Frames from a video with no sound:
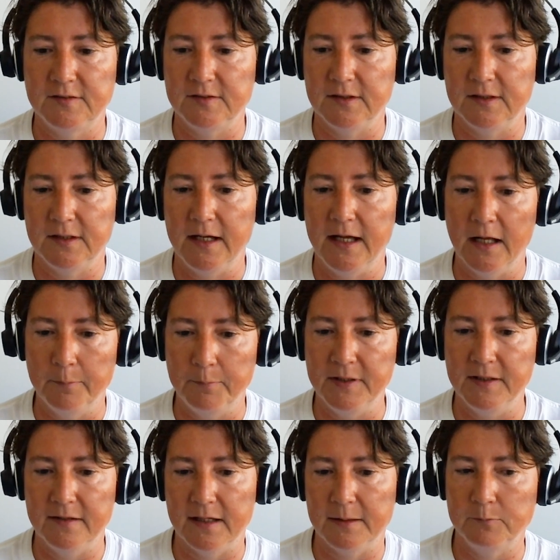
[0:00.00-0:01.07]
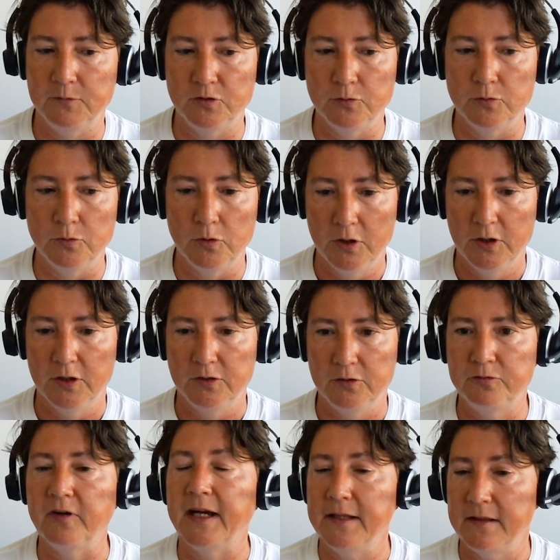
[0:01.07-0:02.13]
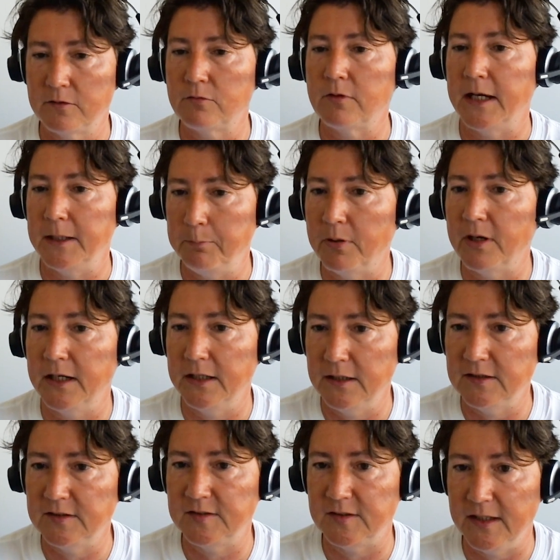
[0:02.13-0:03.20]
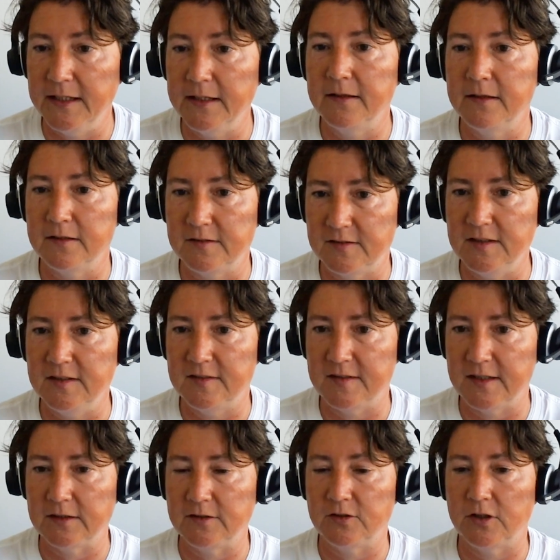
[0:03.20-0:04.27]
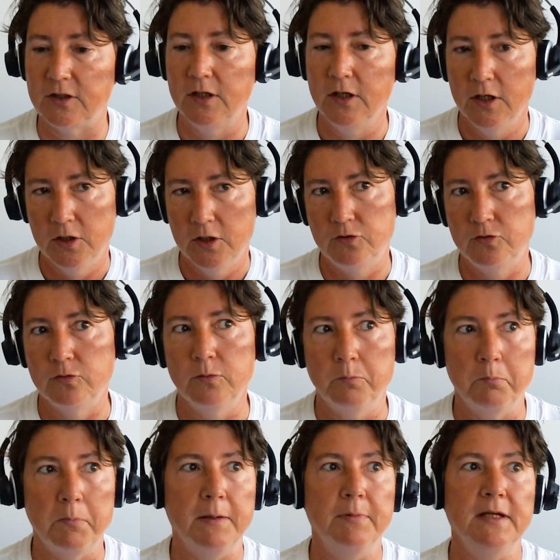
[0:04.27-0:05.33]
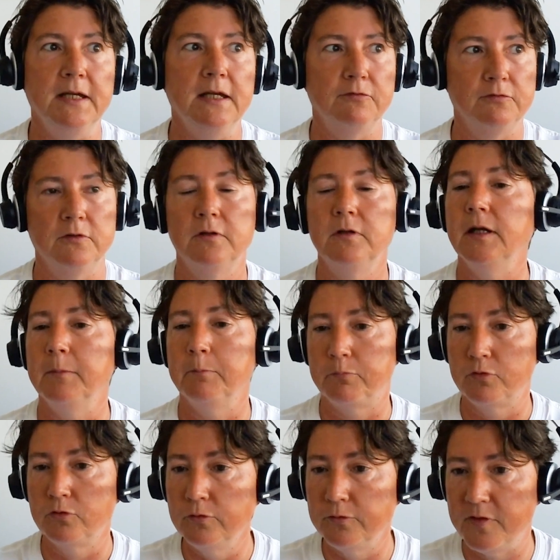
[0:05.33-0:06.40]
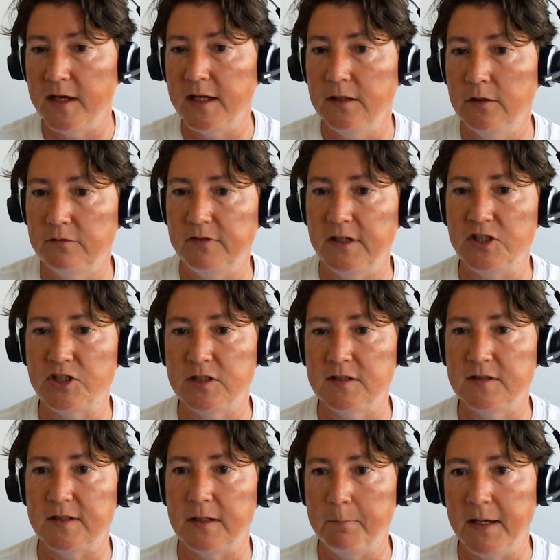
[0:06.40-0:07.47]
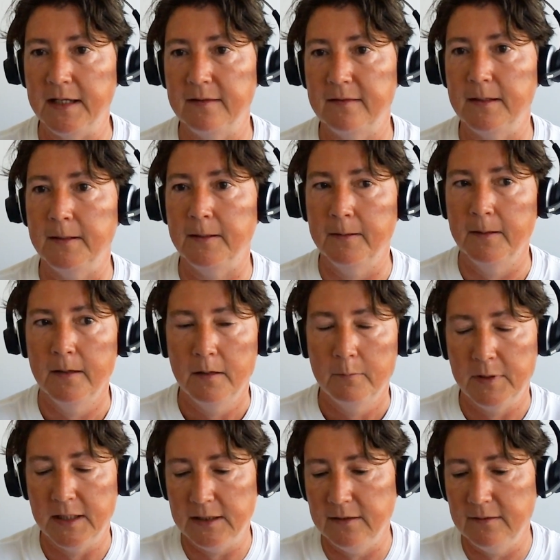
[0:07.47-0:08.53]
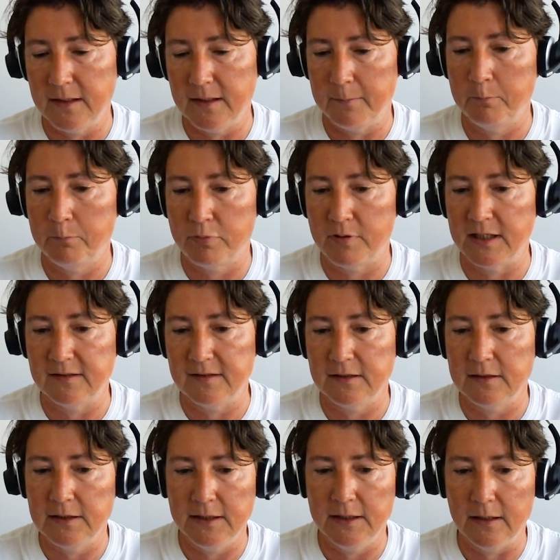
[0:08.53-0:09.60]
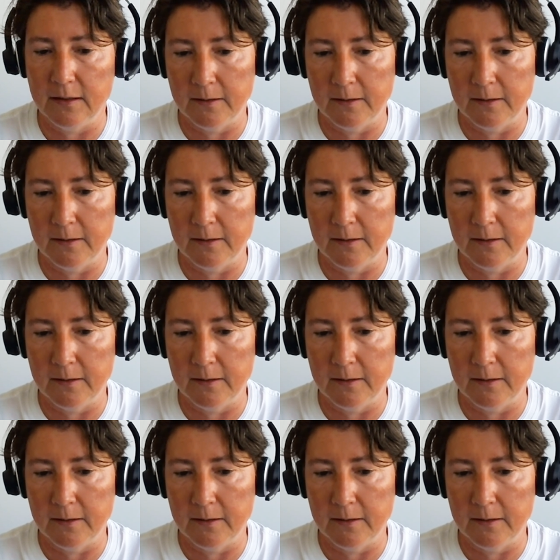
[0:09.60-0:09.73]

helping them to find the right partners in the seed sector to maybe even improve their innovations and making them practically